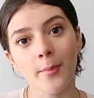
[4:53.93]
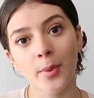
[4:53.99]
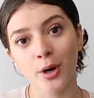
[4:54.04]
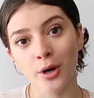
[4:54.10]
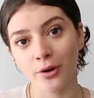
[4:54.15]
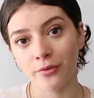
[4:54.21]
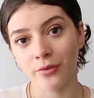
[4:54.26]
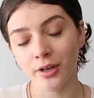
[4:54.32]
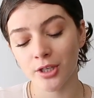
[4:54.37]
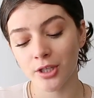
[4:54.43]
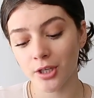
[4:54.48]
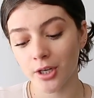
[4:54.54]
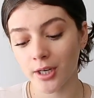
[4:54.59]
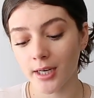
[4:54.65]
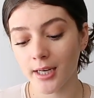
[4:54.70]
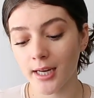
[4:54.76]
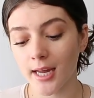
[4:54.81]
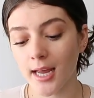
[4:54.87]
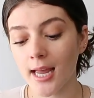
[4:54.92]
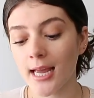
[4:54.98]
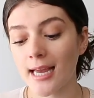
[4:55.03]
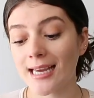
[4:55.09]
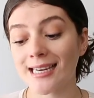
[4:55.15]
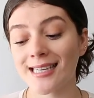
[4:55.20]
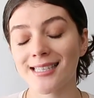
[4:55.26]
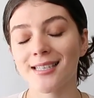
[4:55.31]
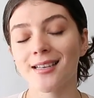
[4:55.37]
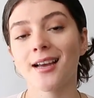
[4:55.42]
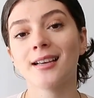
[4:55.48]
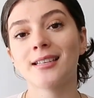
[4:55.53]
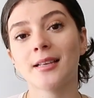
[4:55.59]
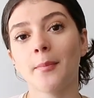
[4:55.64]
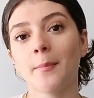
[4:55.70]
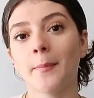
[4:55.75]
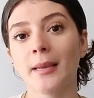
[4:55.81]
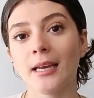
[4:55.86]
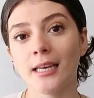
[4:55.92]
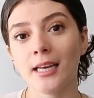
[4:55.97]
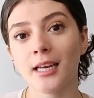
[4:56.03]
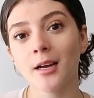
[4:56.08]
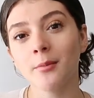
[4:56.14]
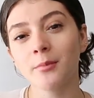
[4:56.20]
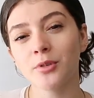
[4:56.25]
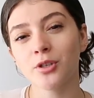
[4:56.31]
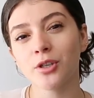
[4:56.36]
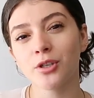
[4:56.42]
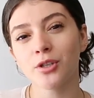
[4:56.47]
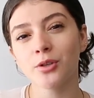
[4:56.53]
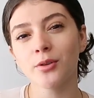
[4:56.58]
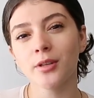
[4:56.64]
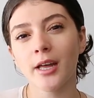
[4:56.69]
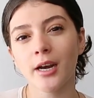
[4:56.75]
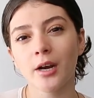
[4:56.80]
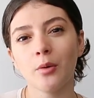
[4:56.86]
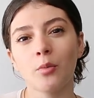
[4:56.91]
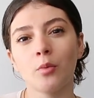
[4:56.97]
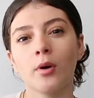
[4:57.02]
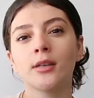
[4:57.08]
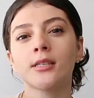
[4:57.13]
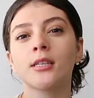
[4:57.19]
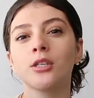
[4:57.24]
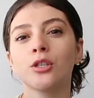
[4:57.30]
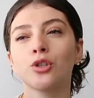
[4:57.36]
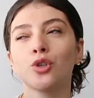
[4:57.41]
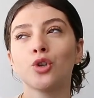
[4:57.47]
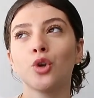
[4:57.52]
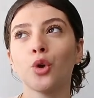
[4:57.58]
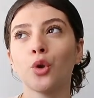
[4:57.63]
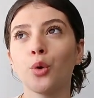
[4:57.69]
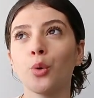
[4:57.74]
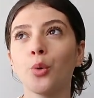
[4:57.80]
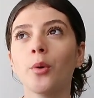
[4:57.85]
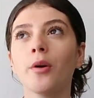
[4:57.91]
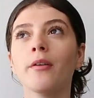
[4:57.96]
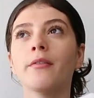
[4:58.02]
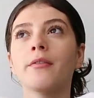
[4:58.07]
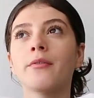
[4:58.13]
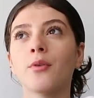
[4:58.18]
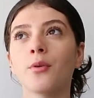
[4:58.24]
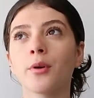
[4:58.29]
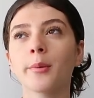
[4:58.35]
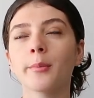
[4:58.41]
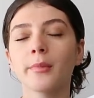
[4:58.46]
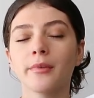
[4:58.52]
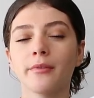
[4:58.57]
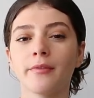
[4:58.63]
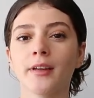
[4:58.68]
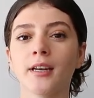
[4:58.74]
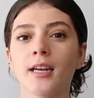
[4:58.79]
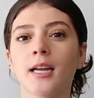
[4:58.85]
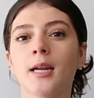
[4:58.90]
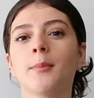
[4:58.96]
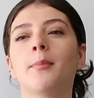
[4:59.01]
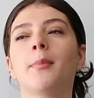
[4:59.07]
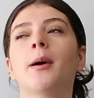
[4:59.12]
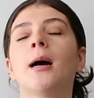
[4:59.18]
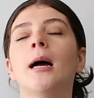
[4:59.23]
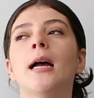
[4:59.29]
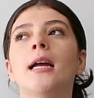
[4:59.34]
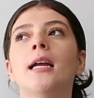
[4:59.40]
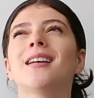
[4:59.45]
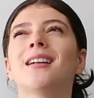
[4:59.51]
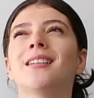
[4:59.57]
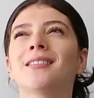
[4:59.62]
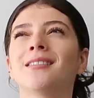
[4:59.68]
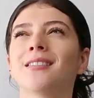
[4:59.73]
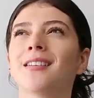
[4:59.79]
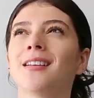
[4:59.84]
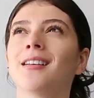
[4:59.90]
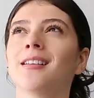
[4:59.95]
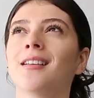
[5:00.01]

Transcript: perfect hoodie in a size medium just so that it wasn't too form-fitting but uh,